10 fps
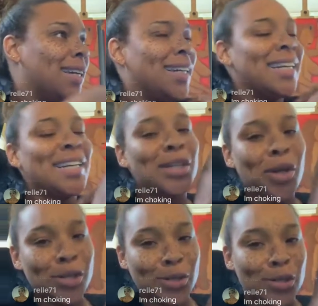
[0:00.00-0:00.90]
Long
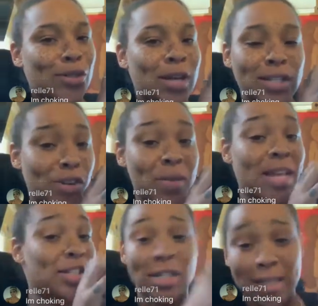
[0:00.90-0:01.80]
story short, he told me that
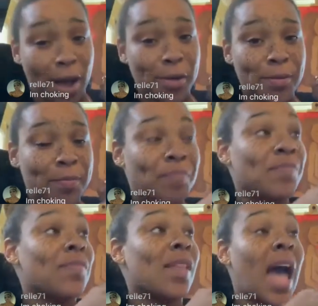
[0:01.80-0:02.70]
shit is out.
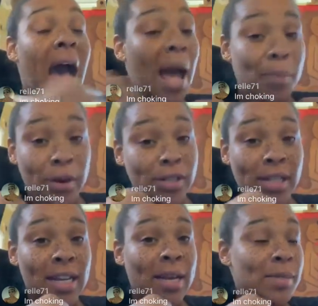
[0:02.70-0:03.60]
I
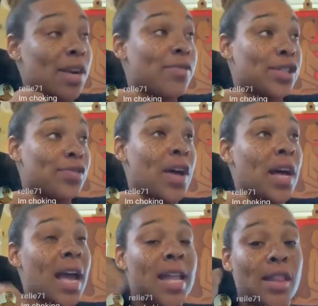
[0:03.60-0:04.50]
personally am selfish as fuck,
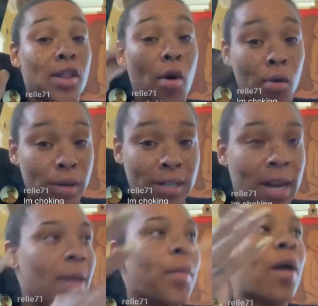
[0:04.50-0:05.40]
and the whole reason,
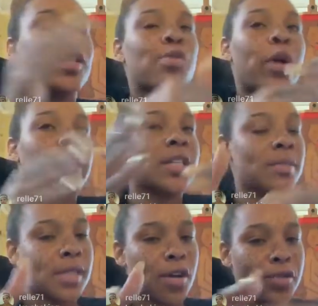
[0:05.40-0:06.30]
it's weird because I'm
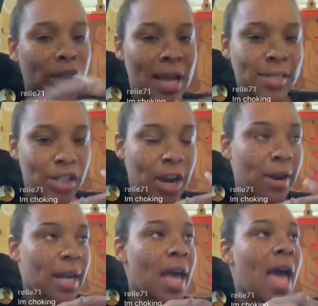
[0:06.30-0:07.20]
selfish and
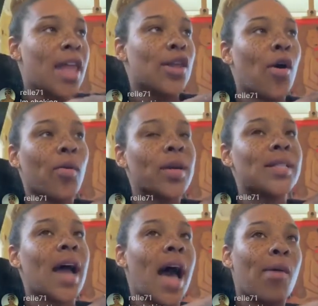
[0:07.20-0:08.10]
sharing. The whole reason
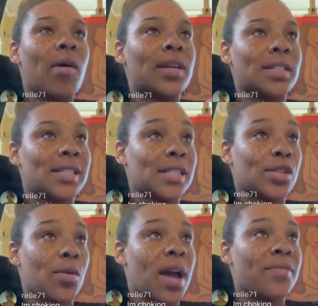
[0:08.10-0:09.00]
I wanted a sister
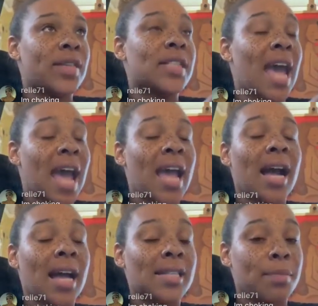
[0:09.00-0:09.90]
wife is, A, I
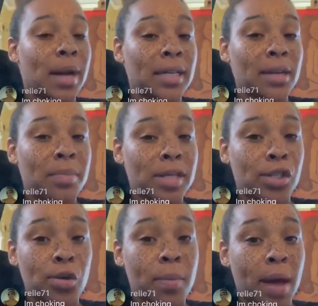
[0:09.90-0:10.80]
got somebody to bitch
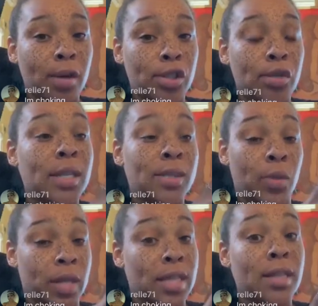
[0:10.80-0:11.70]
to about you that's
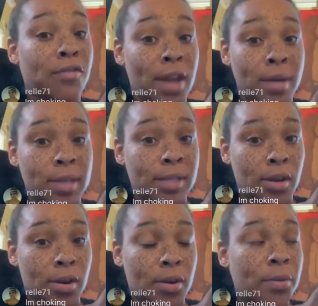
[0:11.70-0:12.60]
within the family circle.